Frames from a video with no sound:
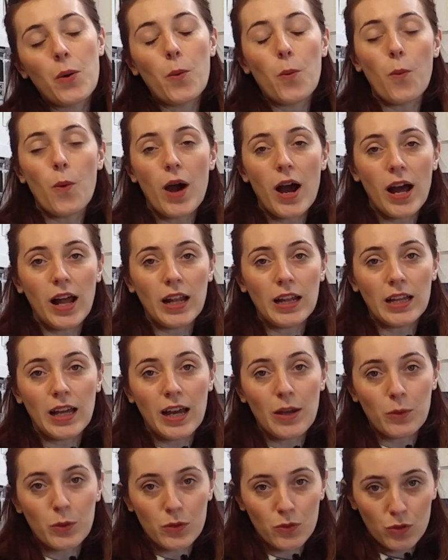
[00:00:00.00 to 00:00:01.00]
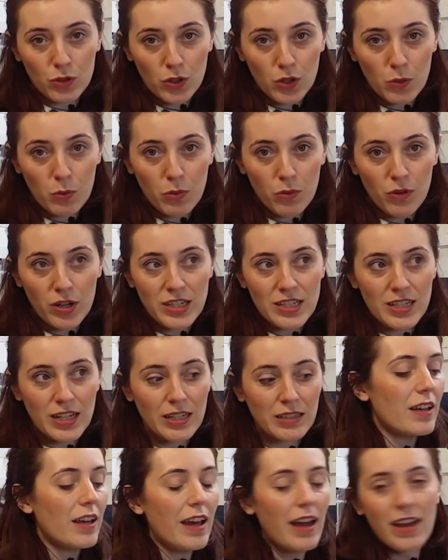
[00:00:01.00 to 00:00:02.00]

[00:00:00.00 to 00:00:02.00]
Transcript: while I was recuperating.